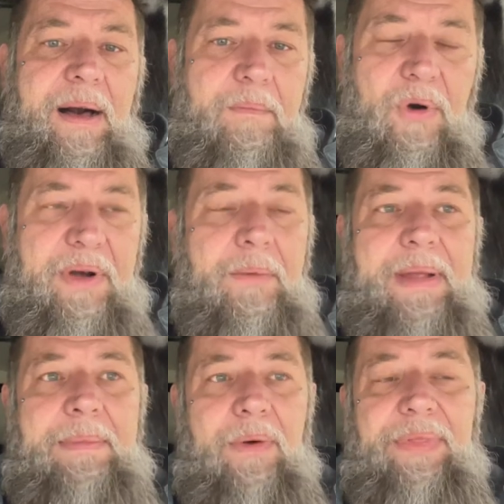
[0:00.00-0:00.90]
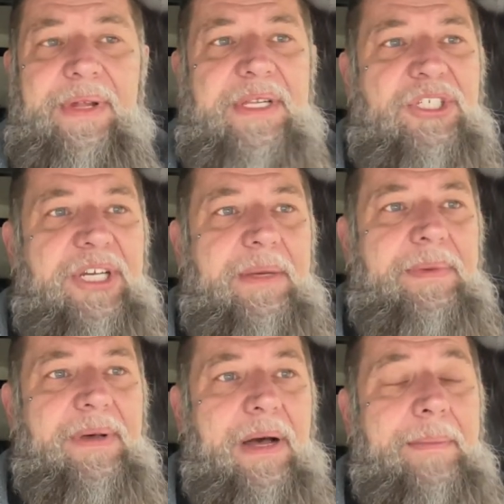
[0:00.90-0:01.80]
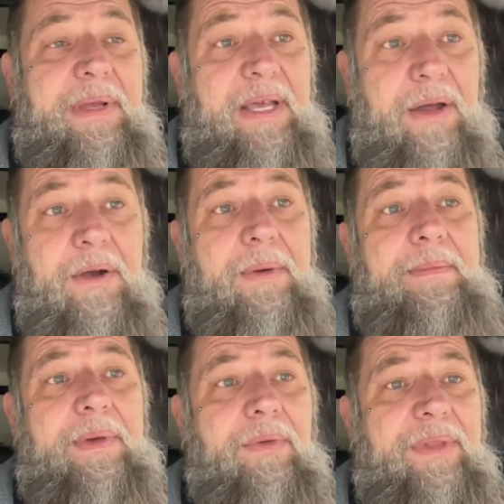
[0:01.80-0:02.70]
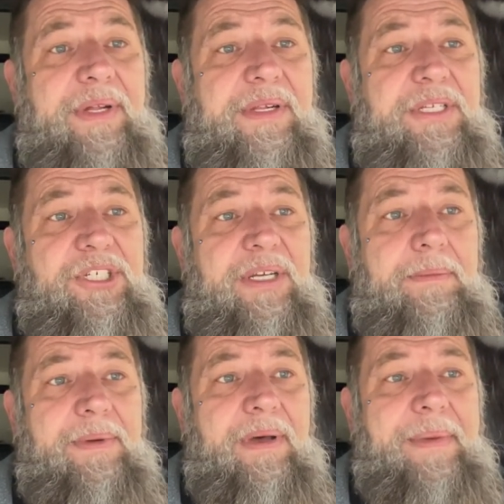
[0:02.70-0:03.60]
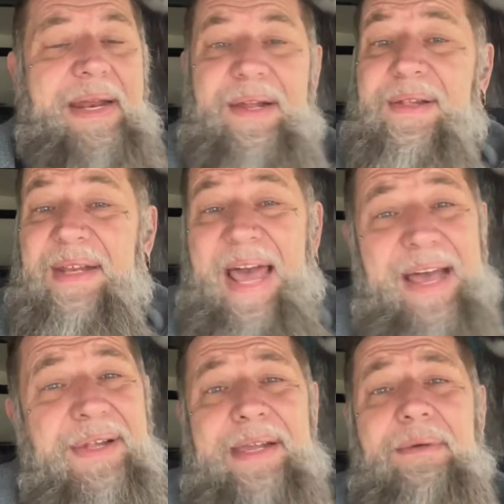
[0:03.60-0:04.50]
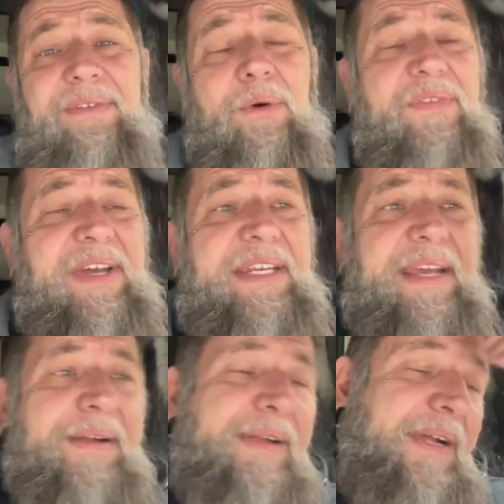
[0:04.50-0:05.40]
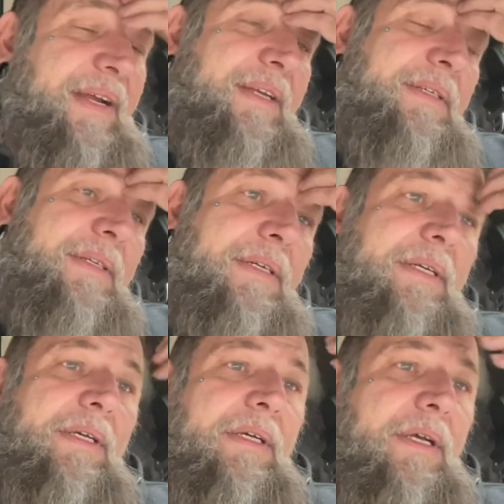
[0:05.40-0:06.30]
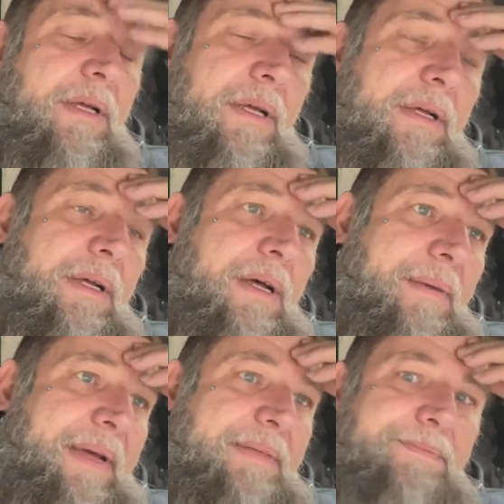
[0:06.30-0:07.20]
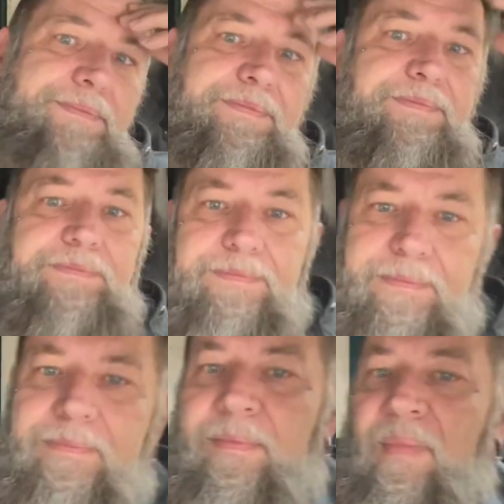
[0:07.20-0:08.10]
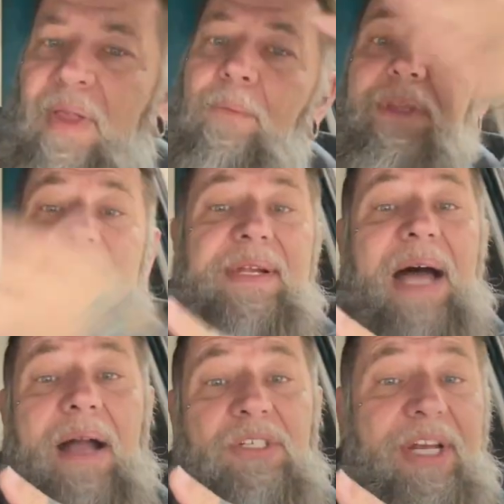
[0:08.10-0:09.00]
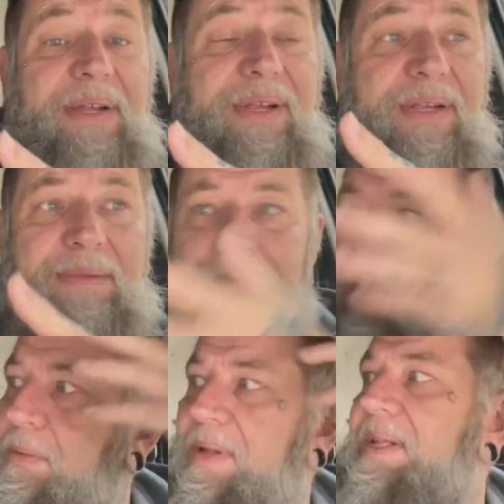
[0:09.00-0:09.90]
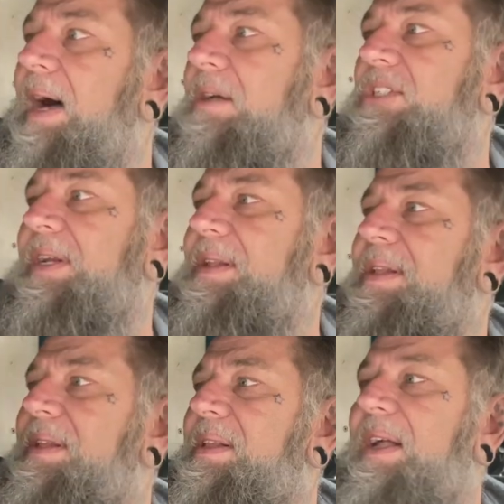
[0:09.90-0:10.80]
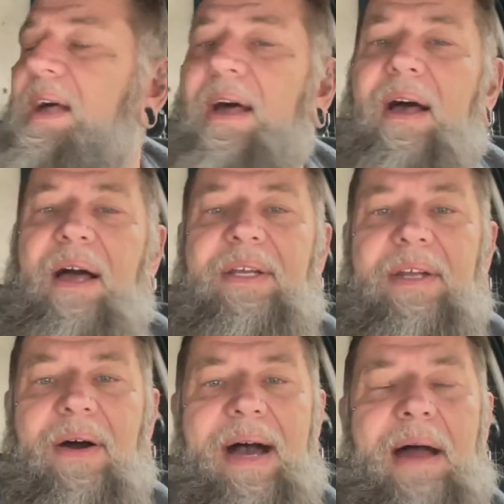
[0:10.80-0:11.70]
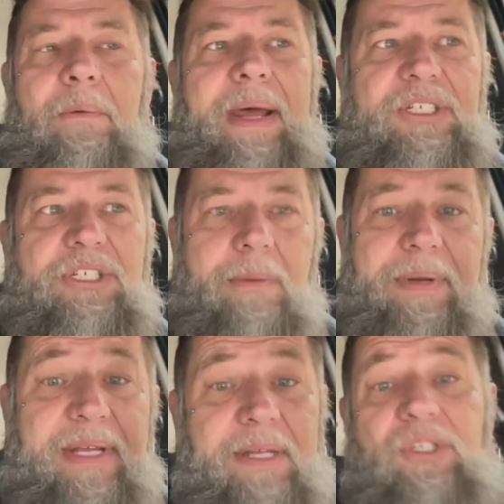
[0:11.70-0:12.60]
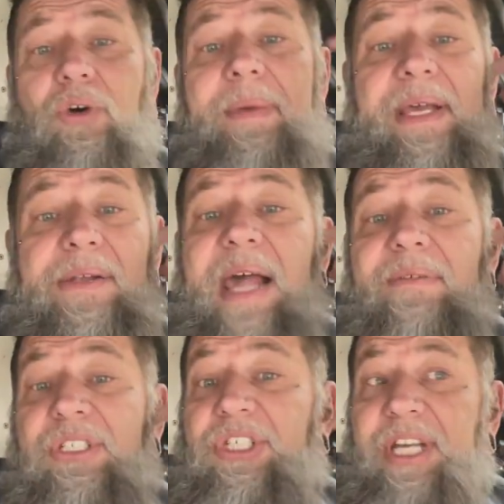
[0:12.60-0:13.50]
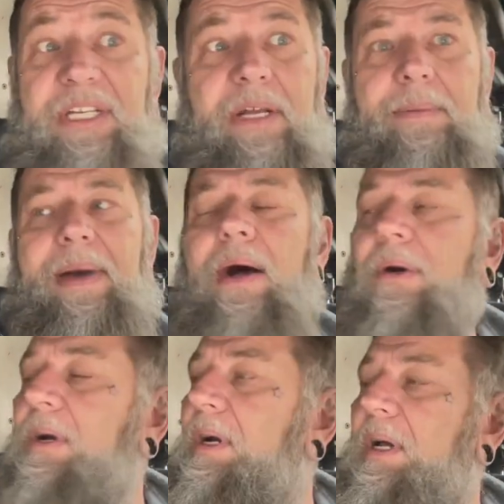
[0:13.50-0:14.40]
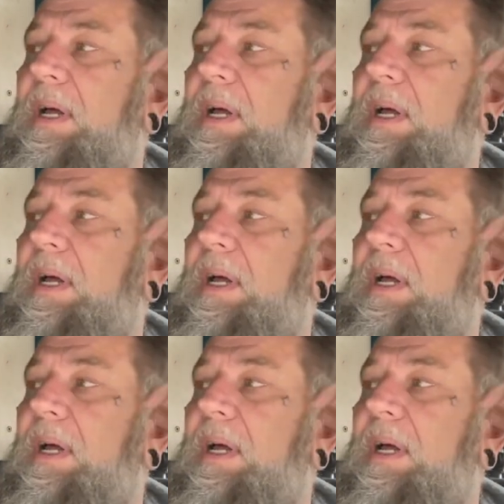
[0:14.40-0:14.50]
I'm wanting to rebuild this Jeep. I'm gonna rebuild this Jeep. I mean, it's nasty with 415s in it. I mean, with these stock Genesis, bone stock Genesis, you know, I reached their potential because I have a shit ton of power.